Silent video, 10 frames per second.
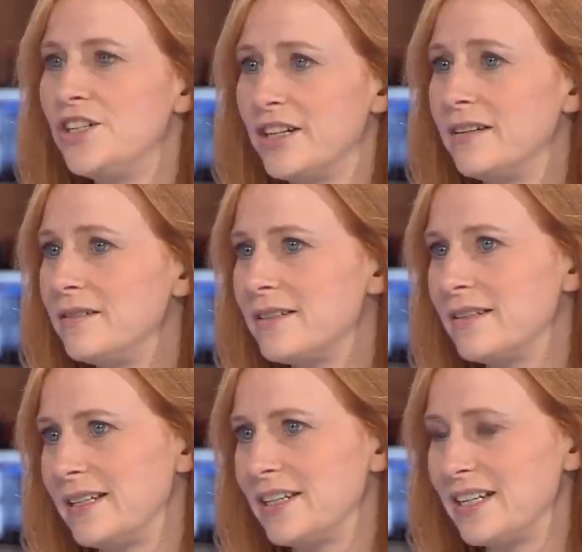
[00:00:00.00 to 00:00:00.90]
shows
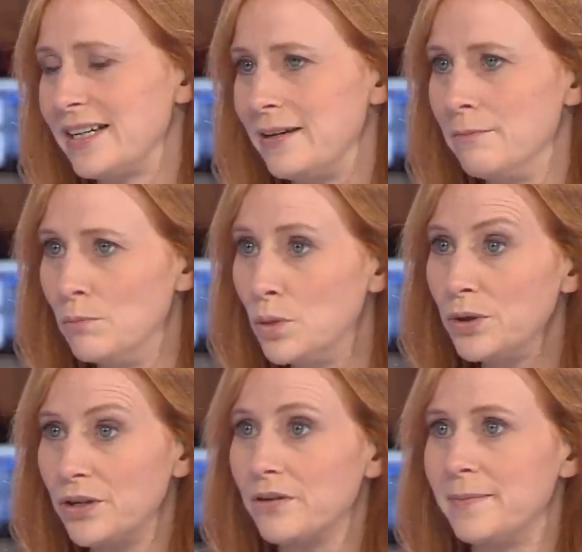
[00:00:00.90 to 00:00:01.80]
that actually
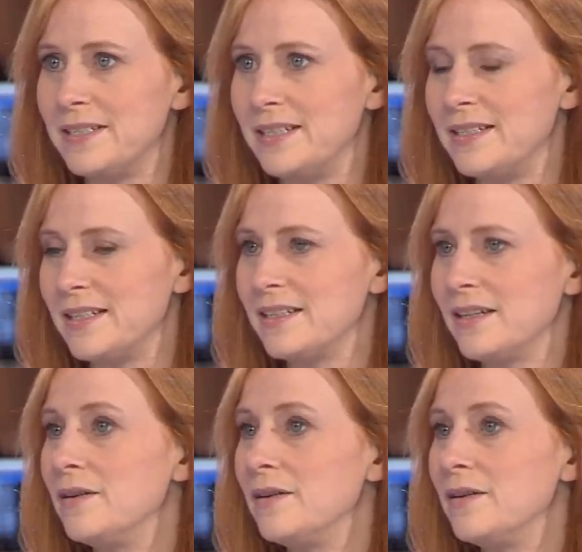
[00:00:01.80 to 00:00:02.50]
more Europe is needed,